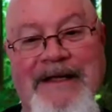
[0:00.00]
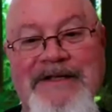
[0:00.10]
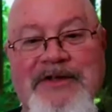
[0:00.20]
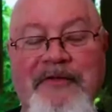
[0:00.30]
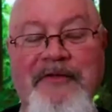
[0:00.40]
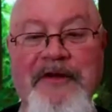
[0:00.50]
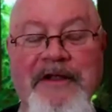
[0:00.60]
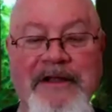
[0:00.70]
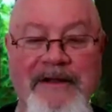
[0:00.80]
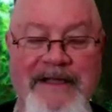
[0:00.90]
So if you're
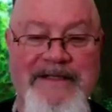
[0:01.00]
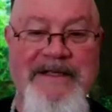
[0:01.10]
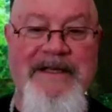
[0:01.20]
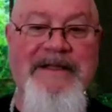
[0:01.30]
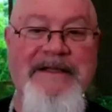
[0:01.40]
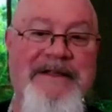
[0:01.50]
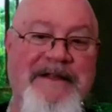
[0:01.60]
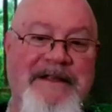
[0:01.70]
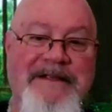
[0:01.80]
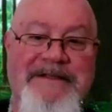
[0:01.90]
listening to
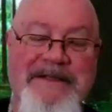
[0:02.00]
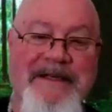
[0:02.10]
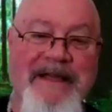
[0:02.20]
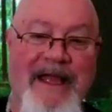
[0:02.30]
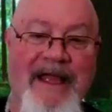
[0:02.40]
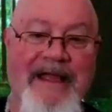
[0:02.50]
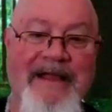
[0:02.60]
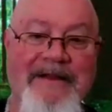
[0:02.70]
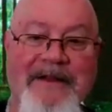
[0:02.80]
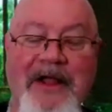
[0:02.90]
this today,
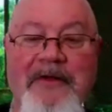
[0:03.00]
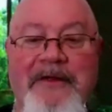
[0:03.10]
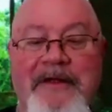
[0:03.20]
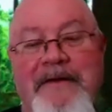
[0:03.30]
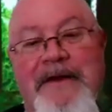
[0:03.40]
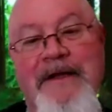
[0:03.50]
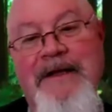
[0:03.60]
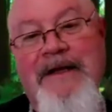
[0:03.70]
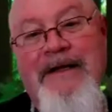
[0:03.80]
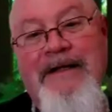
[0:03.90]
know that
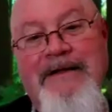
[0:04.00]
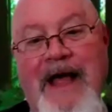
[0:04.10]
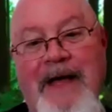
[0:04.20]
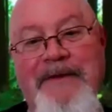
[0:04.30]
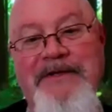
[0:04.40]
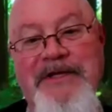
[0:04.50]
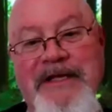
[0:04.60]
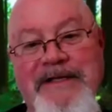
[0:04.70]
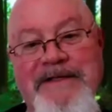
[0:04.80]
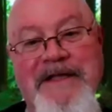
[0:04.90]
Lama
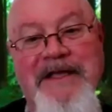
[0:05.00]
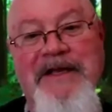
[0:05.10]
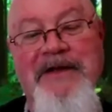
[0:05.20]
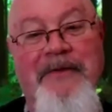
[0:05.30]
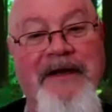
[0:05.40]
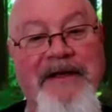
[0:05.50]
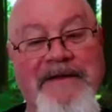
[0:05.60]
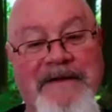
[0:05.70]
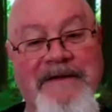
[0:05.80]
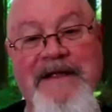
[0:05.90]
G is getting ready
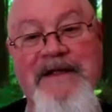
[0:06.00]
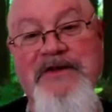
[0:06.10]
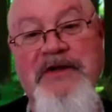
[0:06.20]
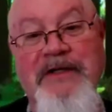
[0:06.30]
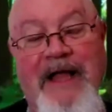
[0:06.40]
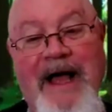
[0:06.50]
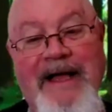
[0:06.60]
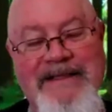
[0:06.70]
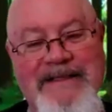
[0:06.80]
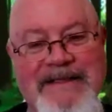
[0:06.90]
to teach
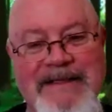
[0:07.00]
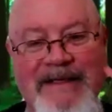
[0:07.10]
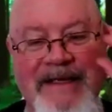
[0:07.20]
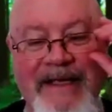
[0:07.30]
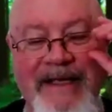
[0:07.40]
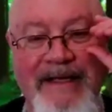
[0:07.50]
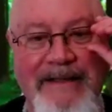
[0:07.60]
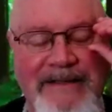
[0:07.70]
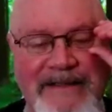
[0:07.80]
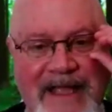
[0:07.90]
class
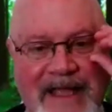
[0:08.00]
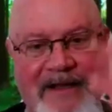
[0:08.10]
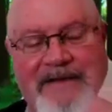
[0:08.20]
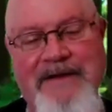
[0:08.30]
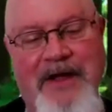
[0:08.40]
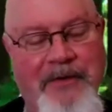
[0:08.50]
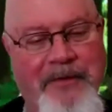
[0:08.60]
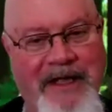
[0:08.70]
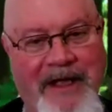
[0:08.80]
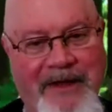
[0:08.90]
in San
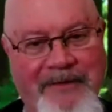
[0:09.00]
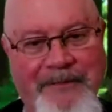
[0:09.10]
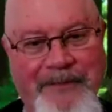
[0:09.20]
Antonio